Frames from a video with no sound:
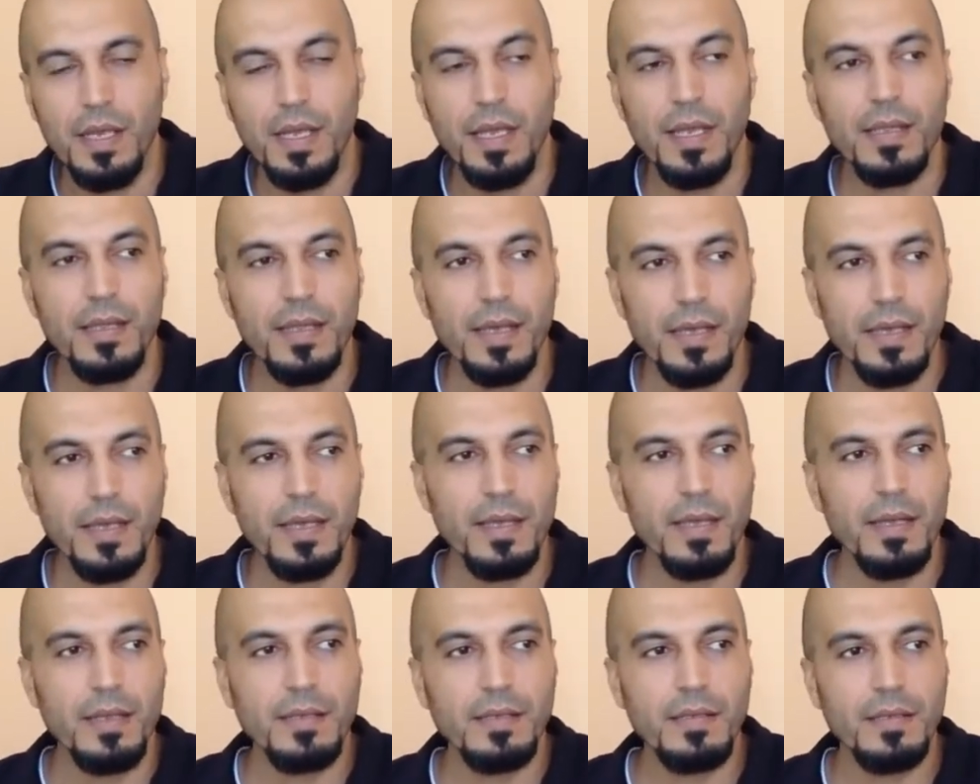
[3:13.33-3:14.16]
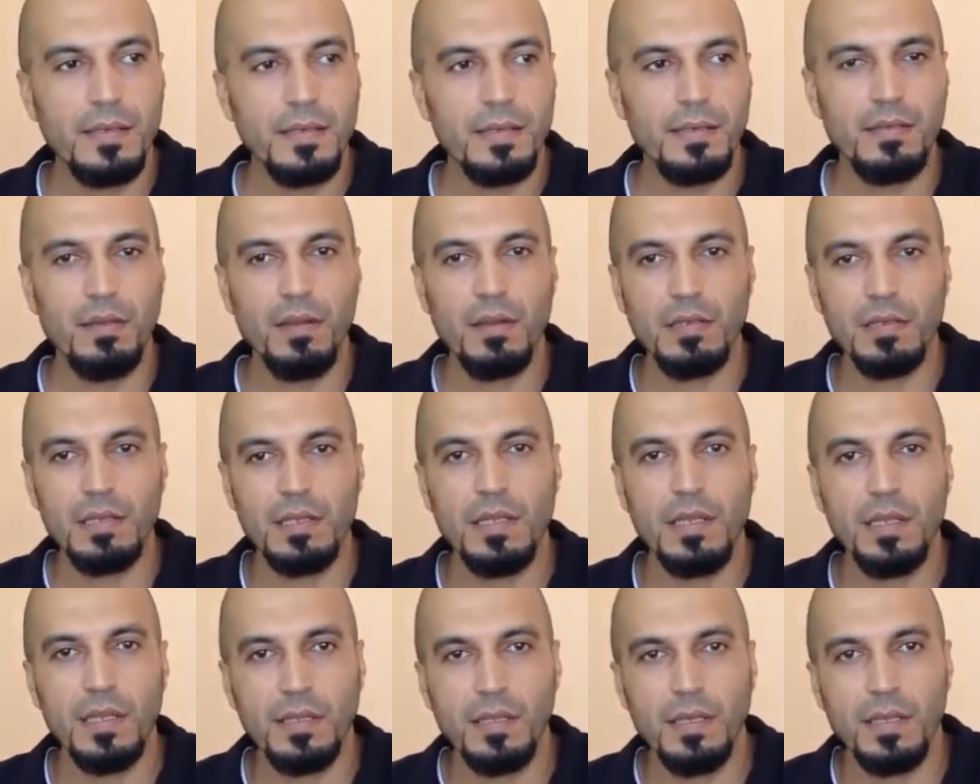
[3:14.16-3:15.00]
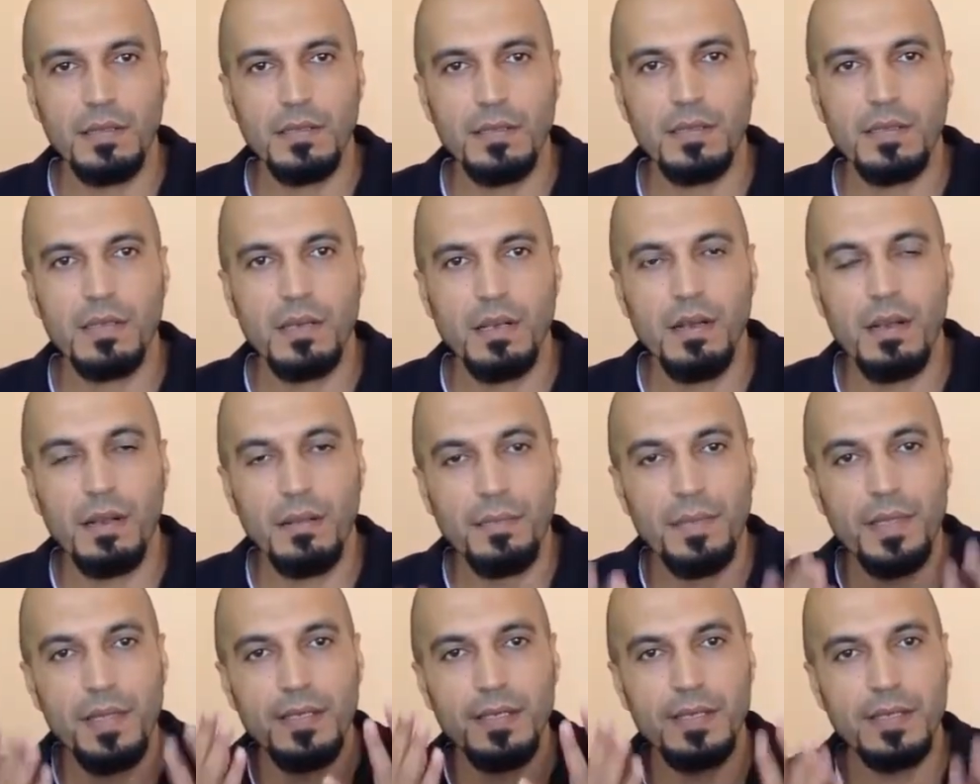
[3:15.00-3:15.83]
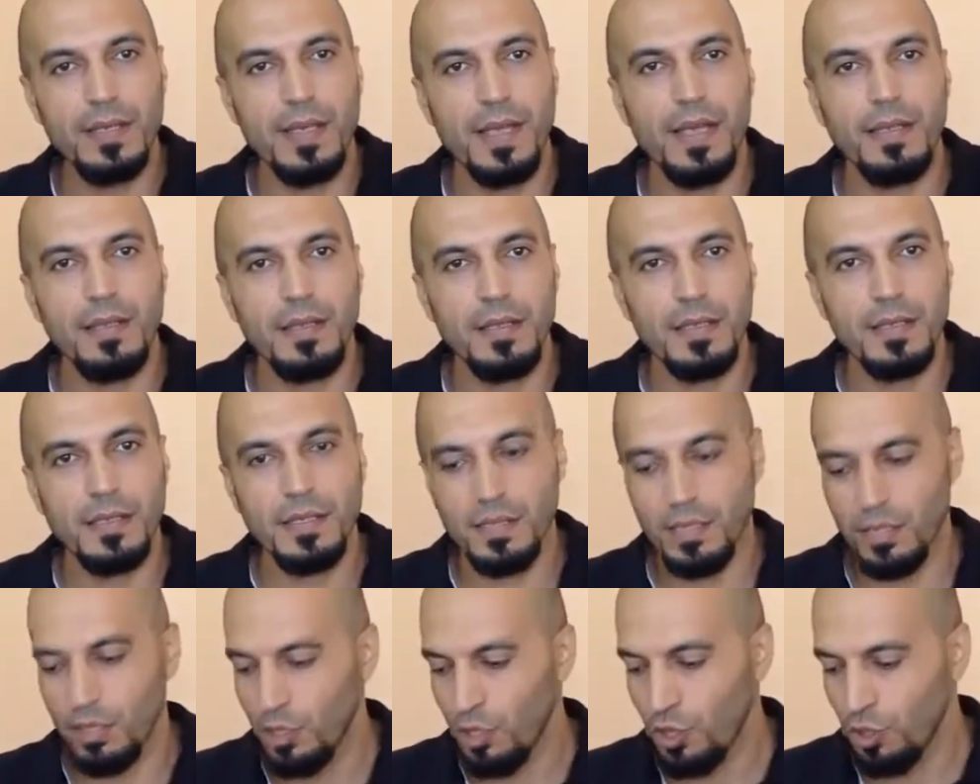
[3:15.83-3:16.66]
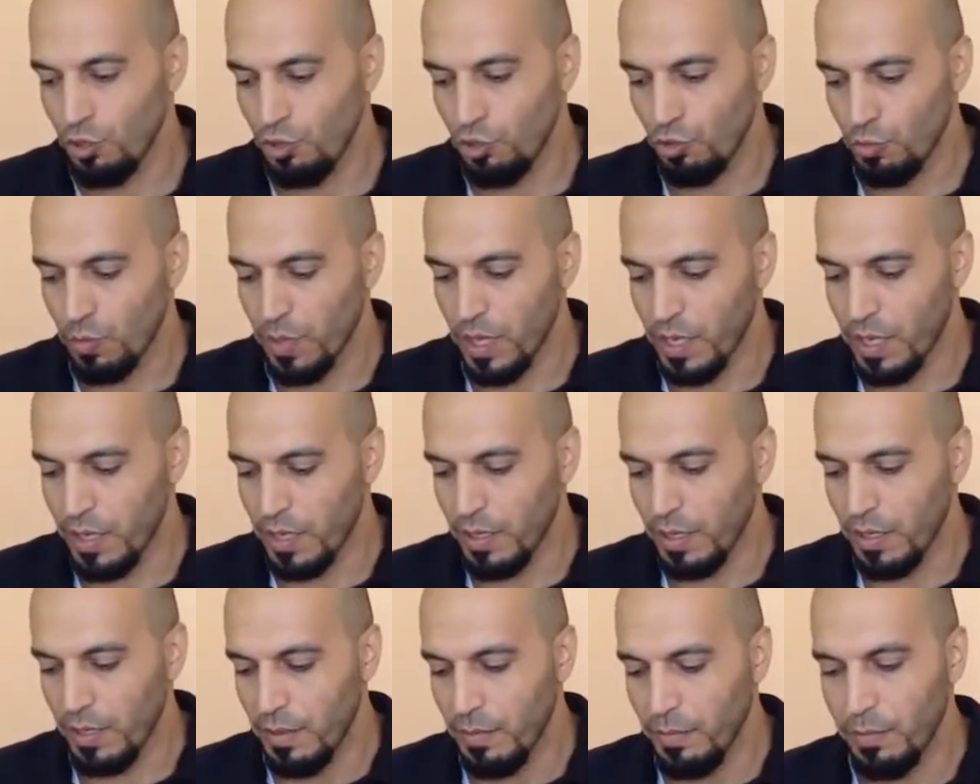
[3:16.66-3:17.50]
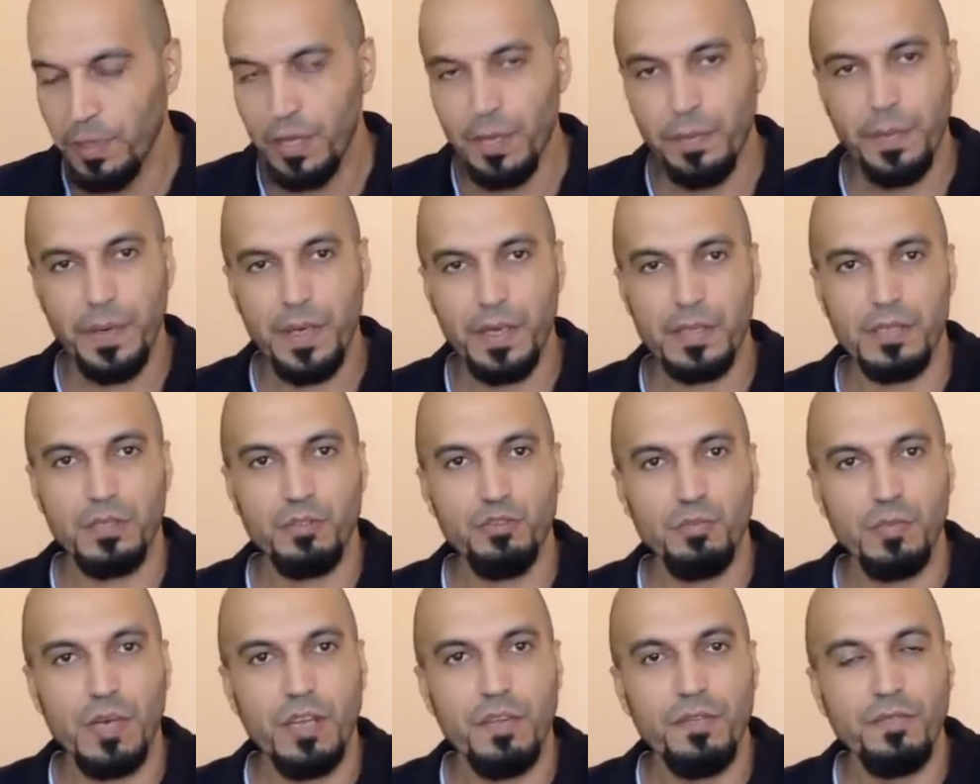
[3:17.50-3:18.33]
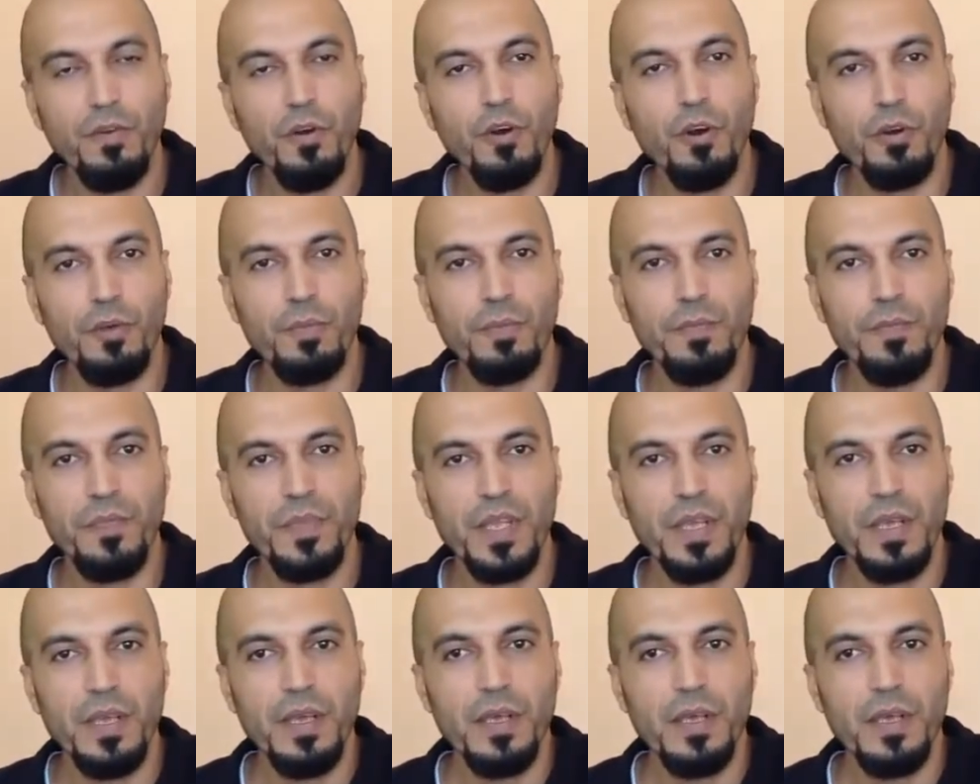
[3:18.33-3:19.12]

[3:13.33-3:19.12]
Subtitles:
and I cannot translate and describe this sadness to my papers, to my phone.